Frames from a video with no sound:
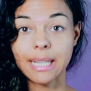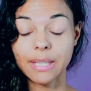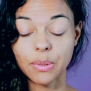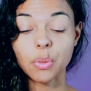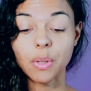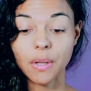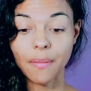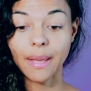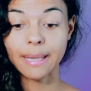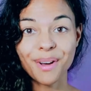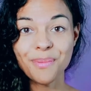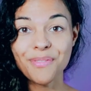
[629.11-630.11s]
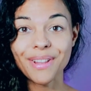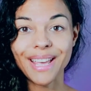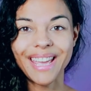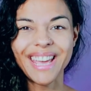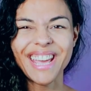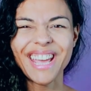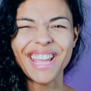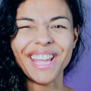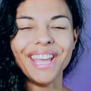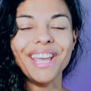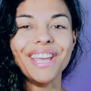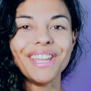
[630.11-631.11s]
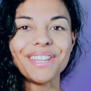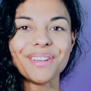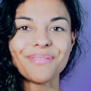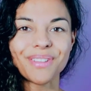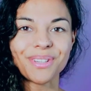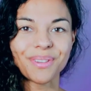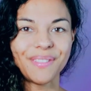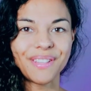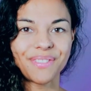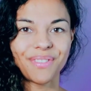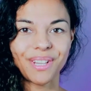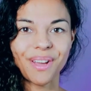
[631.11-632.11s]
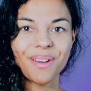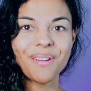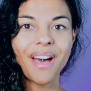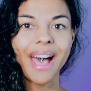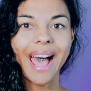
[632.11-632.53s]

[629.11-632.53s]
I need to work on that. Hopefully you've enjoyed this video,